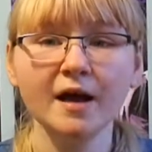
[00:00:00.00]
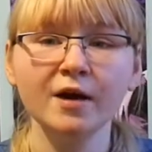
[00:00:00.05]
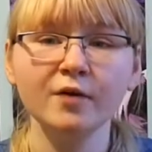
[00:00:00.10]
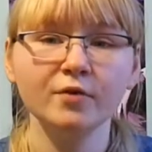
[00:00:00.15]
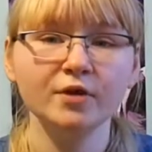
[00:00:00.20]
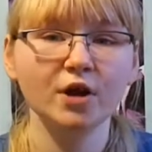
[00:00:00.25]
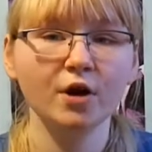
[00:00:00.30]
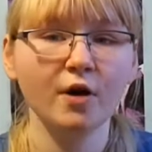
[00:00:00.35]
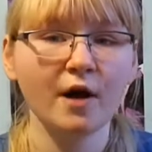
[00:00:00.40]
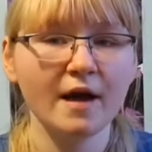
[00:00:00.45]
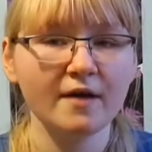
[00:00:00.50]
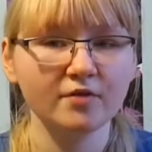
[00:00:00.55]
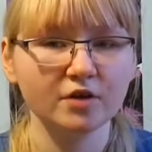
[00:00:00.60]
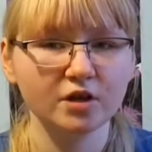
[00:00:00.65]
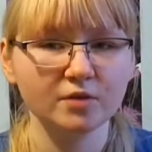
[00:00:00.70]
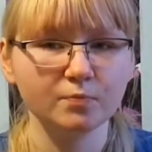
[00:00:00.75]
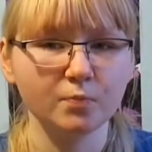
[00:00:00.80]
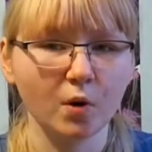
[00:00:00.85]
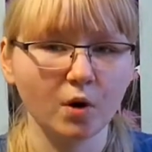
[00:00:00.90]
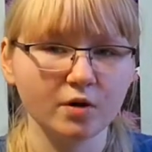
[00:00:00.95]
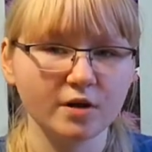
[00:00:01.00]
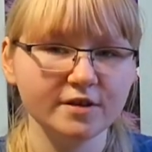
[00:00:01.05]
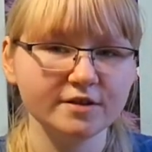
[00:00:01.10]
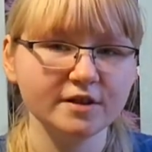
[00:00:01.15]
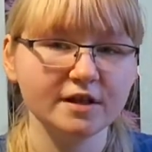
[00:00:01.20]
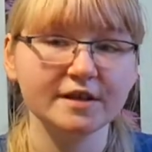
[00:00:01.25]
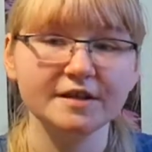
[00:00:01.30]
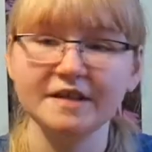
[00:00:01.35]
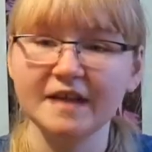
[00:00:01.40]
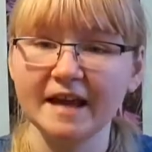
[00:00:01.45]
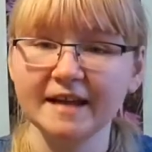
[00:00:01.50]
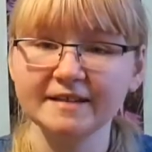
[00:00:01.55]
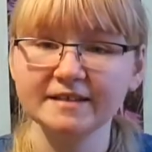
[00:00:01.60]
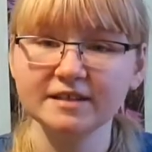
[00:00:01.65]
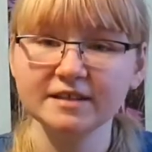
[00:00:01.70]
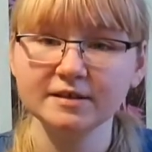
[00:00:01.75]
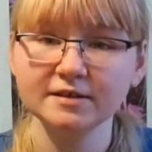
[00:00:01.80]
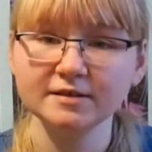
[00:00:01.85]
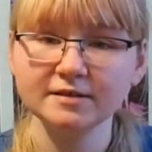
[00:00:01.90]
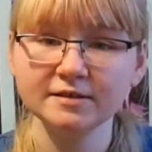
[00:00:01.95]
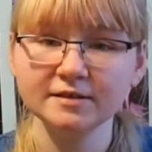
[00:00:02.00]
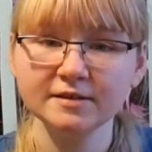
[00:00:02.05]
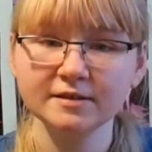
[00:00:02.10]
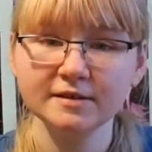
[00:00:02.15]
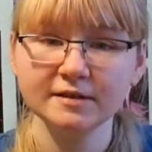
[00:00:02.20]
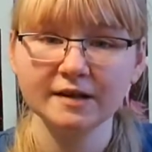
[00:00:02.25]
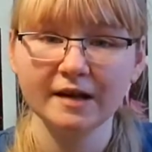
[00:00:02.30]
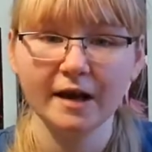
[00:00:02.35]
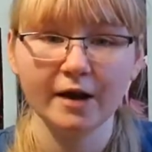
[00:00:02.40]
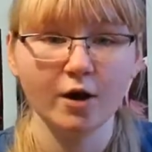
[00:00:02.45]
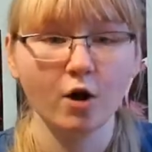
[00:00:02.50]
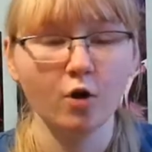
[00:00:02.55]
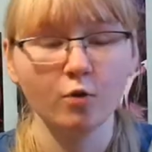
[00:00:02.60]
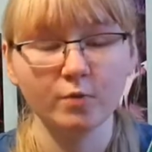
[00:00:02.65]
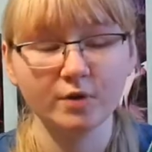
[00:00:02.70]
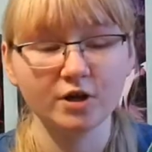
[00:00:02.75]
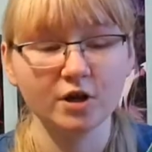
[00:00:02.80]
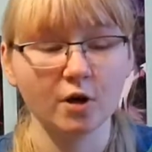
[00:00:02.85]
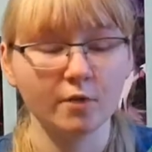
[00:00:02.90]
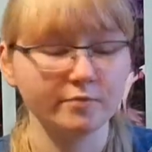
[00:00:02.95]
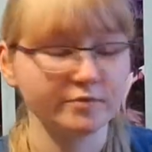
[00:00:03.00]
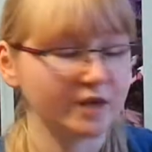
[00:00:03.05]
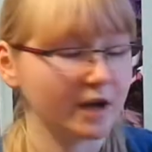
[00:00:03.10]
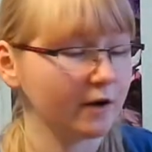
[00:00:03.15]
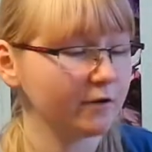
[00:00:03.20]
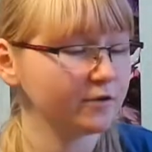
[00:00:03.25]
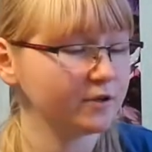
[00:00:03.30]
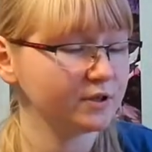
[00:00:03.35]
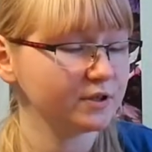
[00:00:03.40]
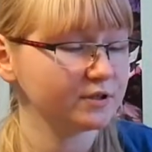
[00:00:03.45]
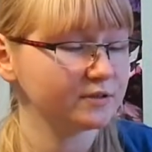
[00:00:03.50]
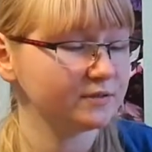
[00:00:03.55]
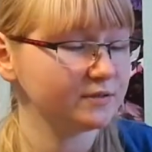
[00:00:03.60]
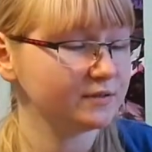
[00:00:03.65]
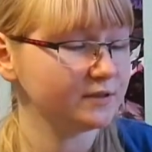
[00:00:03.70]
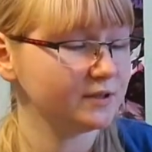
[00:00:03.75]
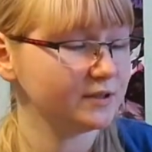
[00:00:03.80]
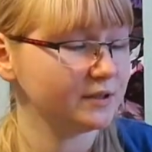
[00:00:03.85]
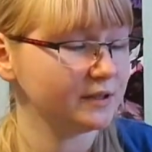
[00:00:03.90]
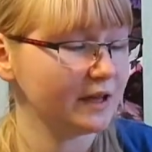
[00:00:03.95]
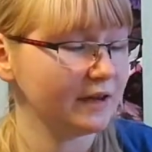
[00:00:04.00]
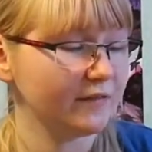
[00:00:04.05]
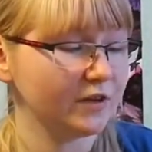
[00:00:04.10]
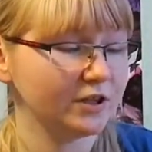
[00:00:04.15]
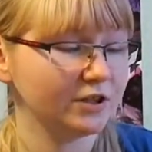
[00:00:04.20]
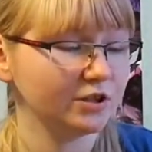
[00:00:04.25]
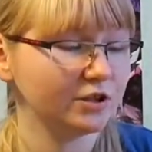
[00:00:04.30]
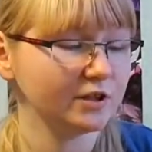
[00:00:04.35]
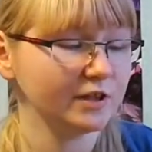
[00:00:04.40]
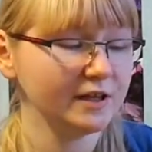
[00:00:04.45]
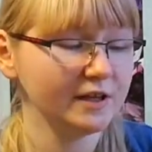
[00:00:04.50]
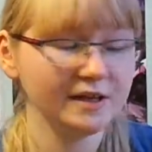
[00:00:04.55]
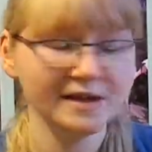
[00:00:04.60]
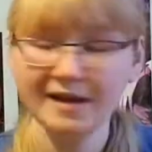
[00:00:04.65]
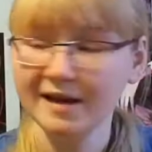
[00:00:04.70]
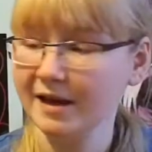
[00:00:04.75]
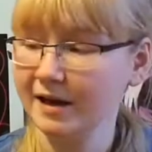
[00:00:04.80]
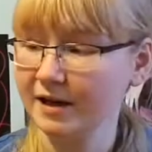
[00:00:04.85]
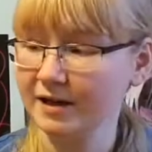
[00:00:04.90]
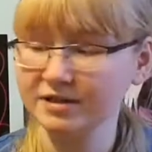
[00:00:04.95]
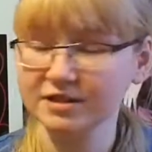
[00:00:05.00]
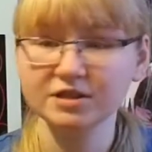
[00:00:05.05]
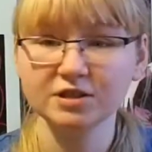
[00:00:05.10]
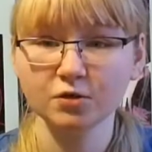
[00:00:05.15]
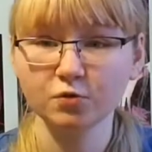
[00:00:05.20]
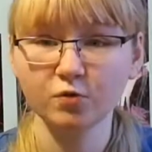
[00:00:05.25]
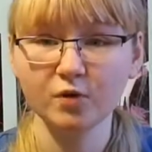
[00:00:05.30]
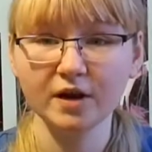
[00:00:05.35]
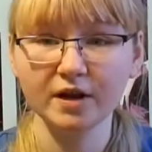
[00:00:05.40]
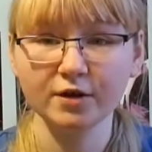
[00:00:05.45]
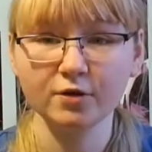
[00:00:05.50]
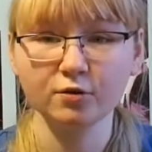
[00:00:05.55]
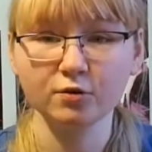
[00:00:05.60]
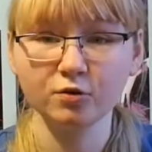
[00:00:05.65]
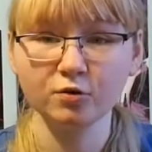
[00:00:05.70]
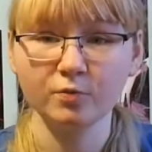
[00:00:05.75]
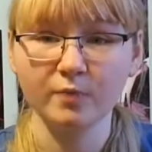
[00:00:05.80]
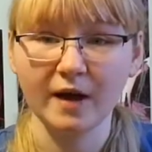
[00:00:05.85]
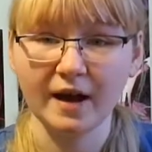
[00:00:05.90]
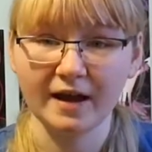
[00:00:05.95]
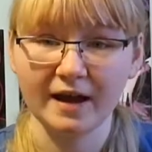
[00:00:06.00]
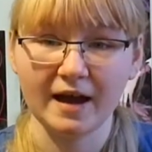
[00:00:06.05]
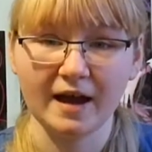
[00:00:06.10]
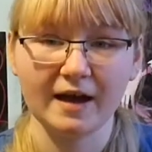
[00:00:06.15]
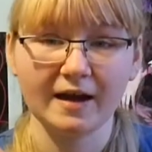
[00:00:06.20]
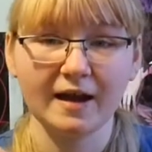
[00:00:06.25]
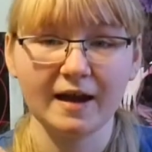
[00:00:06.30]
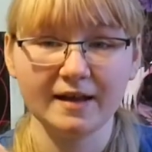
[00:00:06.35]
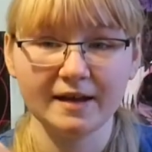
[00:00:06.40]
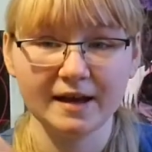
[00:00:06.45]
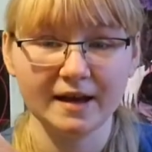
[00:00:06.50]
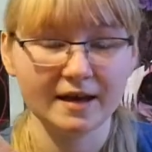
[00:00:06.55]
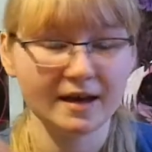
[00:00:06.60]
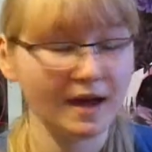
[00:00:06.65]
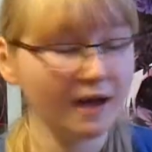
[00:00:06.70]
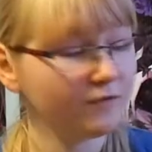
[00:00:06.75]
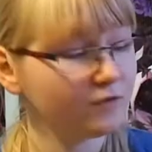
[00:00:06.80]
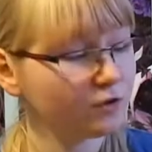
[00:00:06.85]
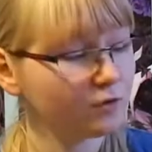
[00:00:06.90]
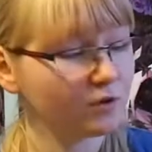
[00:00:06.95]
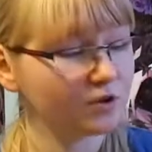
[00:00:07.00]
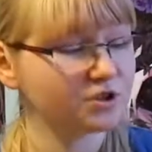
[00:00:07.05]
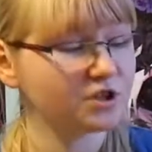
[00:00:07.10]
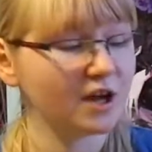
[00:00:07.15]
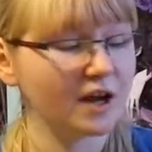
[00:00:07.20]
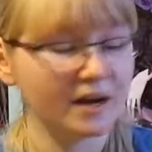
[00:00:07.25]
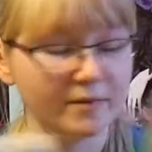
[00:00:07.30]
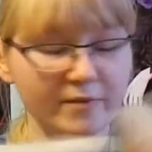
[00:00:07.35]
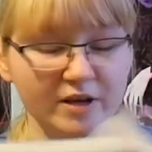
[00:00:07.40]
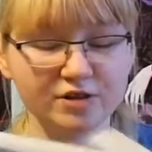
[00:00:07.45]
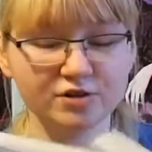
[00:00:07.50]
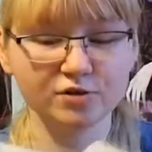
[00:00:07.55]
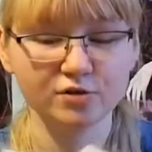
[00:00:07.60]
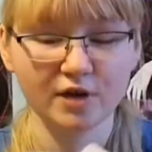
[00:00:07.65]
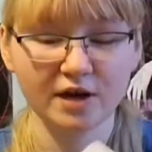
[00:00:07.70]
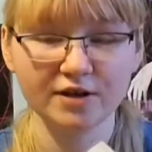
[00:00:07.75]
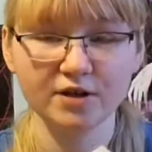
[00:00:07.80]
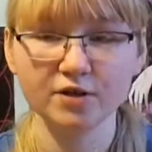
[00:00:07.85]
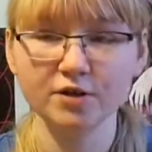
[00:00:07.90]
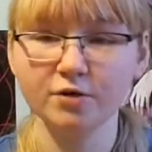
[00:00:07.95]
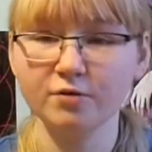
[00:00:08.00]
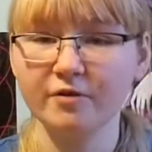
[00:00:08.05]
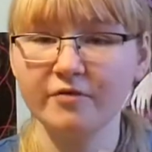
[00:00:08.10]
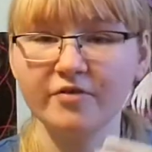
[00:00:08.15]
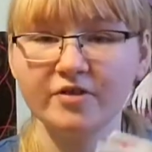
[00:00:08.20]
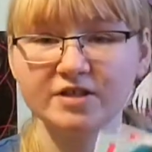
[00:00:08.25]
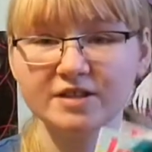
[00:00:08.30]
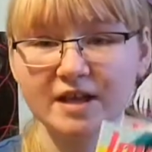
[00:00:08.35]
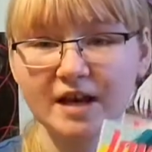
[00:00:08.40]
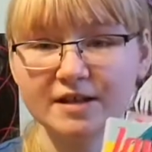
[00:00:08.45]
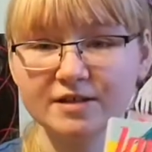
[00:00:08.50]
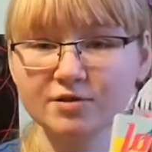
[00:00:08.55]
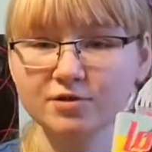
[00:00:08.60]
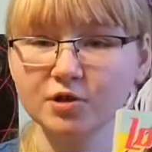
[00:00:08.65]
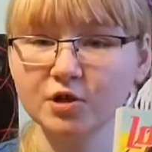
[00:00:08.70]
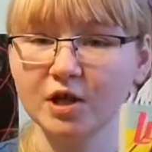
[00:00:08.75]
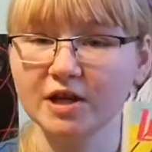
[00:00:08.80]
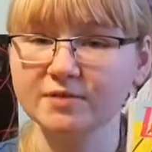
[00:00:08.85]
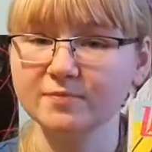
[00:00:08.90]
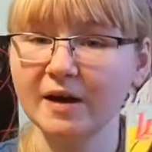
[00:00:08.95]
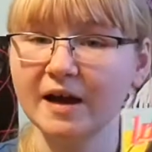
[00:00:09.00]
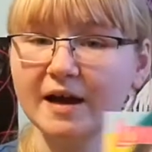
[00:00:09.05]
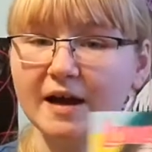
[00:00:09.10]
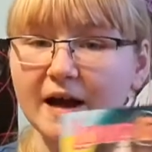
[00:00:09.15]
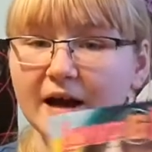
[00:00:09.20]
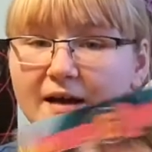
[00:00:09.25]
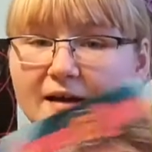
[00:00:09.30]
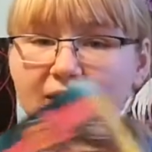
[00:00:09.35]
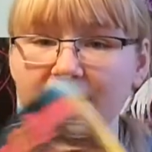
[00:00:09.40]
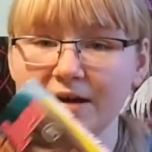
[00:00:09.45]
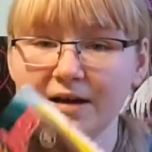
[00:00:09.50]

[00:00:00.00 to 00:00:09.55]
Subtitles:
We don't have it in Poland yet. I hope it comes out eventually, because it's a really cool manga, and I have to watch anime too. I don't know if it's as good as manga.